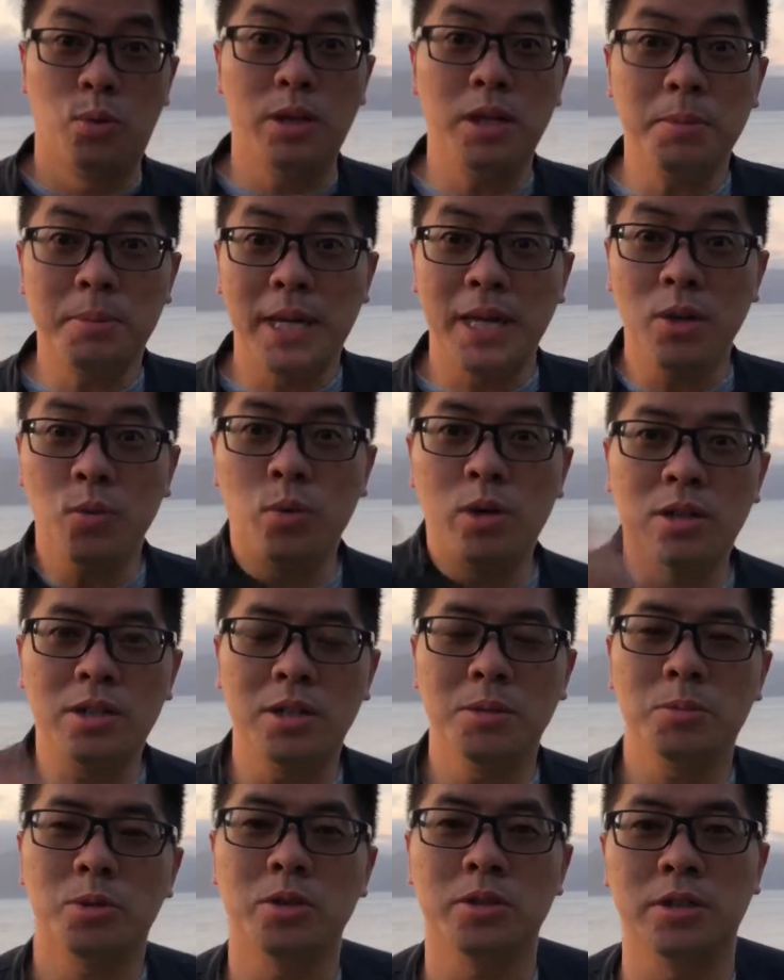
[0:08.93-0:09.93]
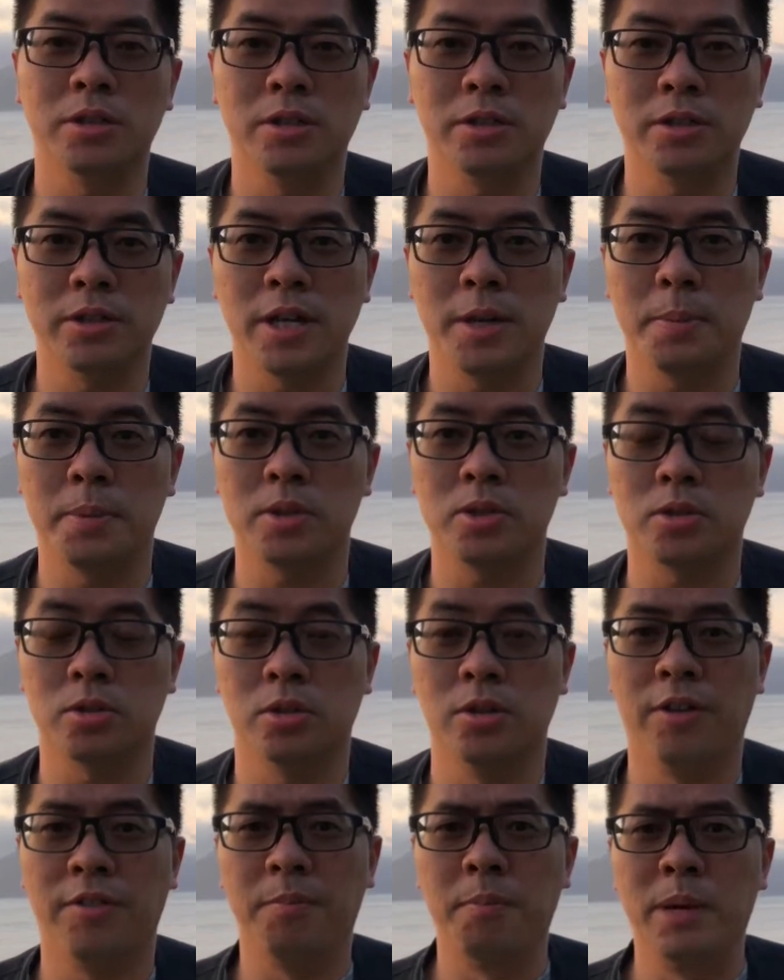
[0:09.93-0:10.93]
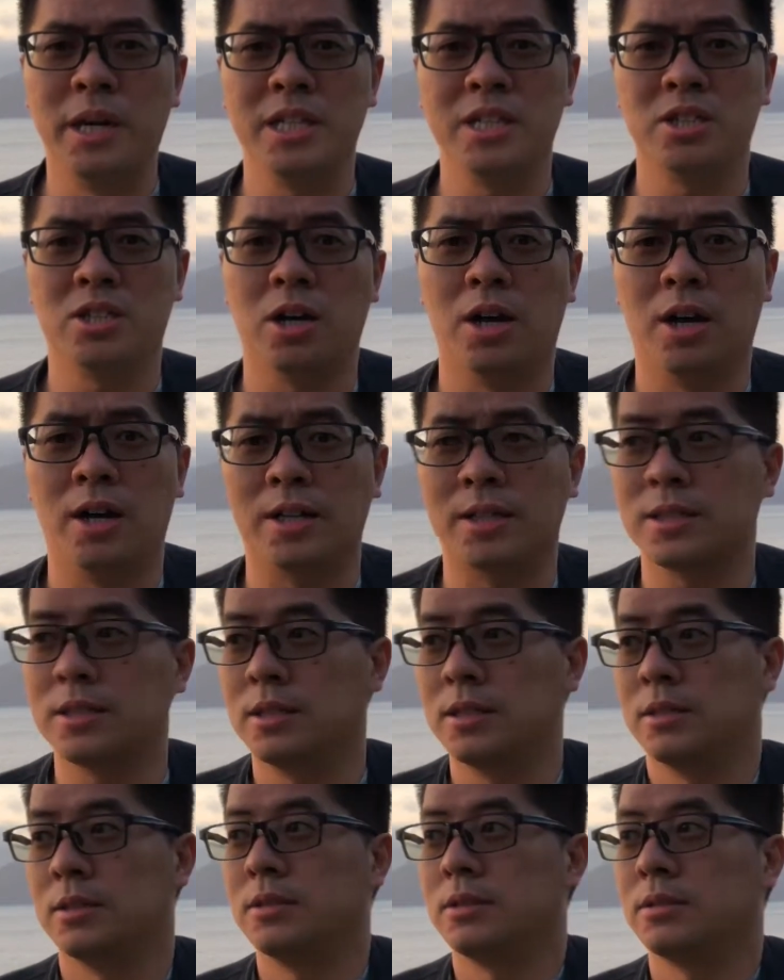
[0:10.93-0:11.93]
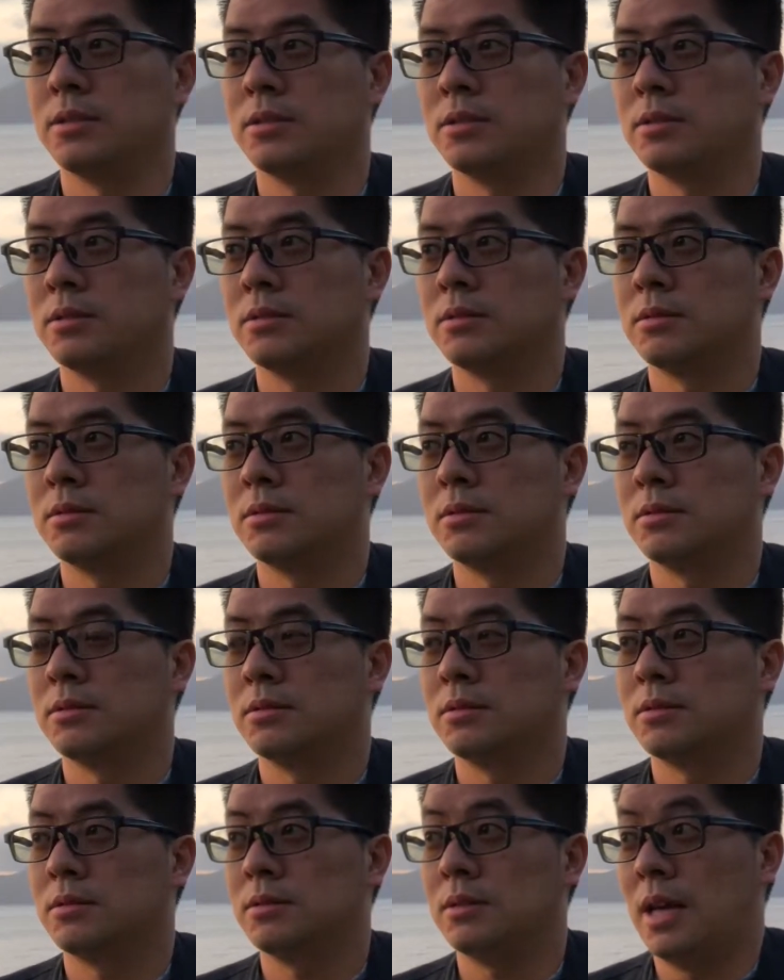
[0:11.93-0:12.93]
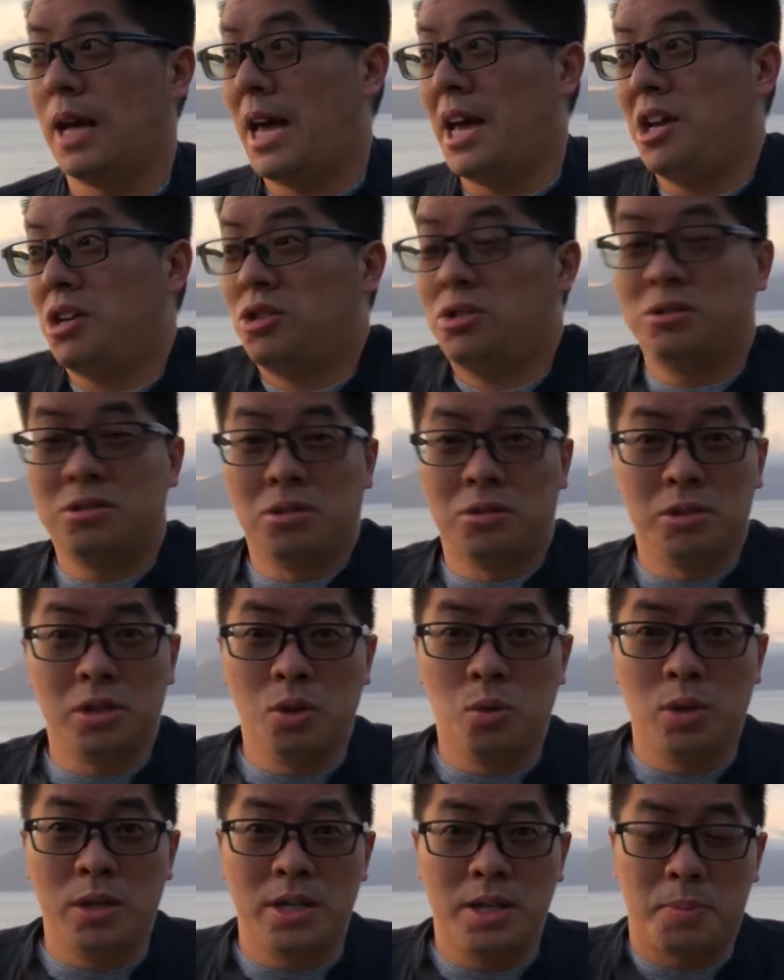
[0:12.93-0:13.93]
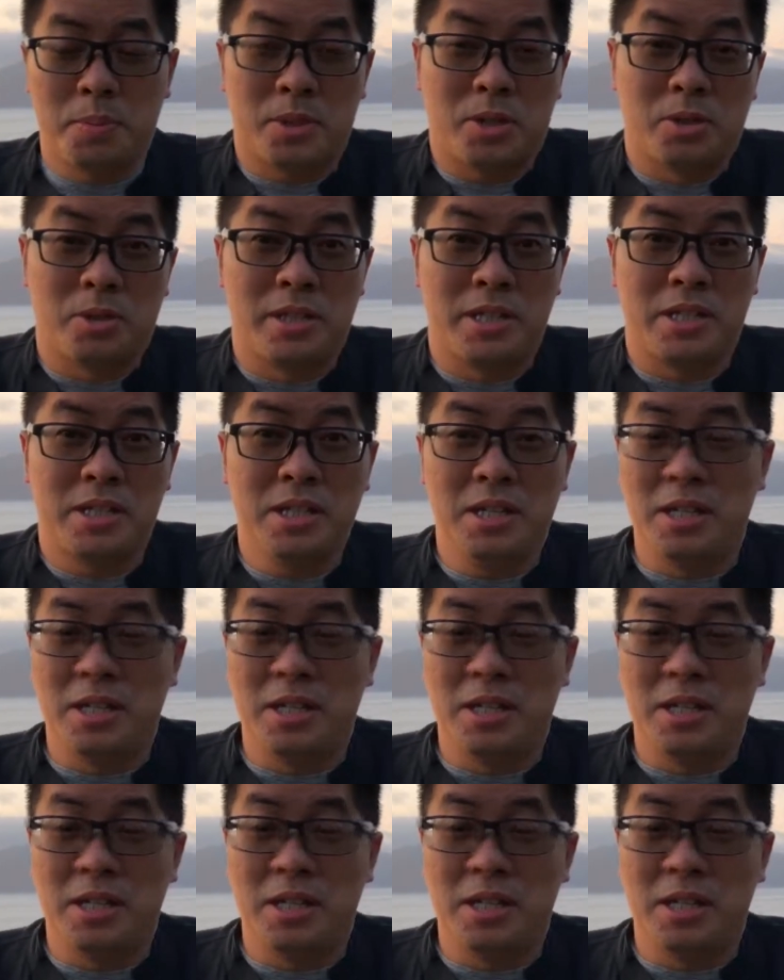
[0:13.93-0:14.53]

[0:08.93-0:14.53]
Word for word: What up, gang? Welcome to another episode of Money Talk. I actually don't know what episode this